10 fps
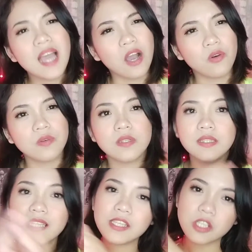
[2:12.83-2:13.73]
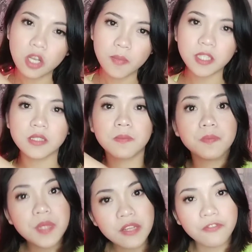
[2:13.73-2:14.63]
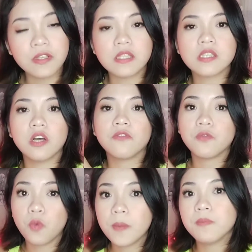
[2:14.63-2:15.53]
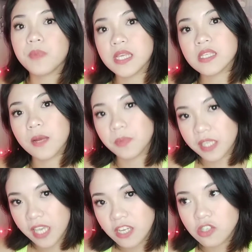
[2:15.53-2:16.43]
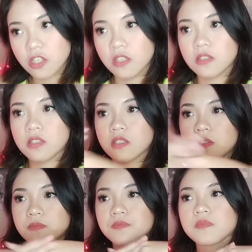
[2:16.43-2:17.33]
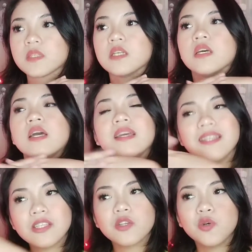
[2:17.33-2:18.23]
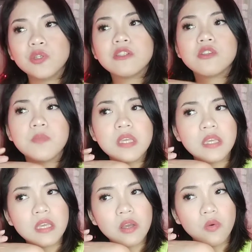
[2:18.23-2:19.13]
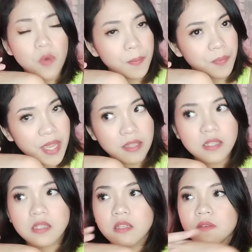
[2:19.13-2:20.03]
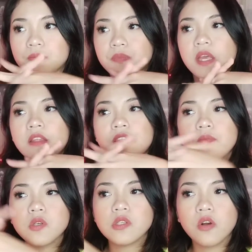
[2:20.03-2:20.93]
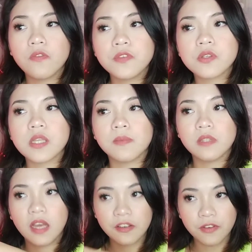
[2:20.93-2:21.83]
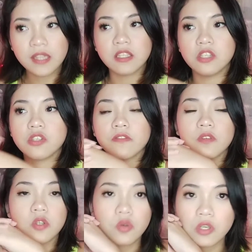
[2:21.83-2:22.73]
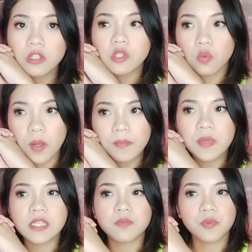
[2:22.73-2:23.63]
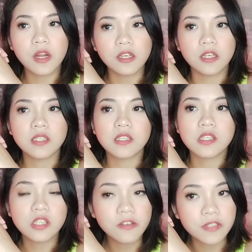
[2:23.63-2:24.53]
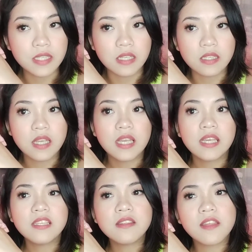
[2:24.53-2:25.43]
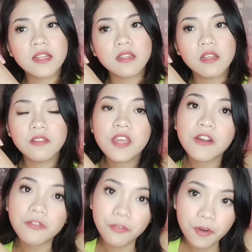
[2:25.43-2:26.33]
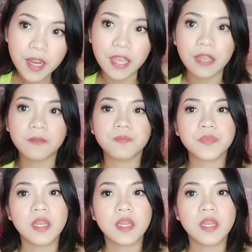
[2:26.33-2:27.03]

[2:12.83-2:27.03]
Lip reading: Now, let's talk about the benefits of web-based applications. It's good to be web-based. The most obvious advantage of Google's web-based products and services is that they're free.